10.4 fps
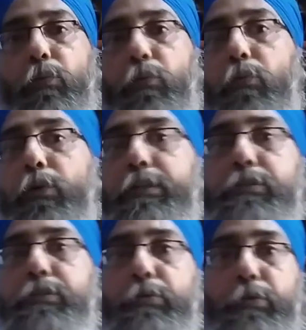What is
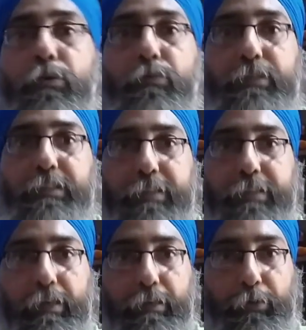going on with the
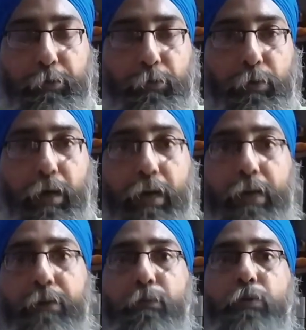sun?
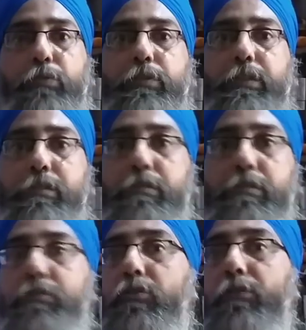I want to touch
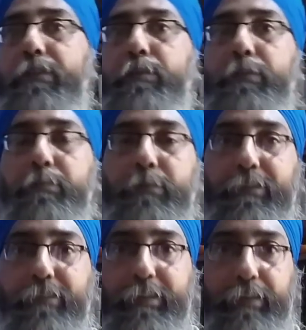this topic, but
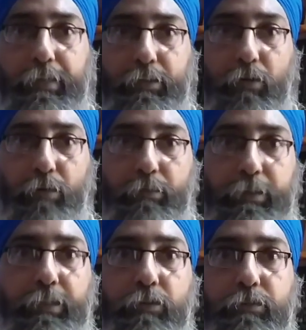briefly right now I'm
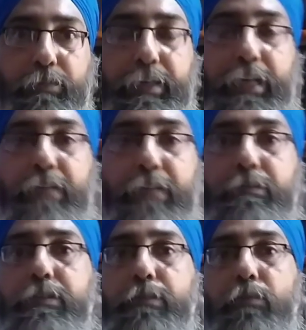running out of time.
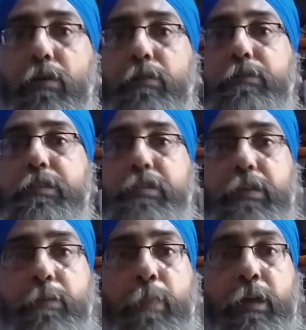There's a problem with
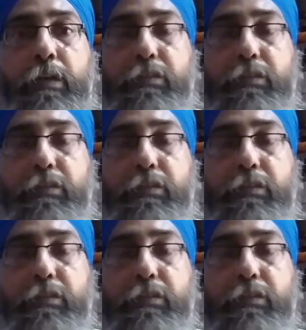sun.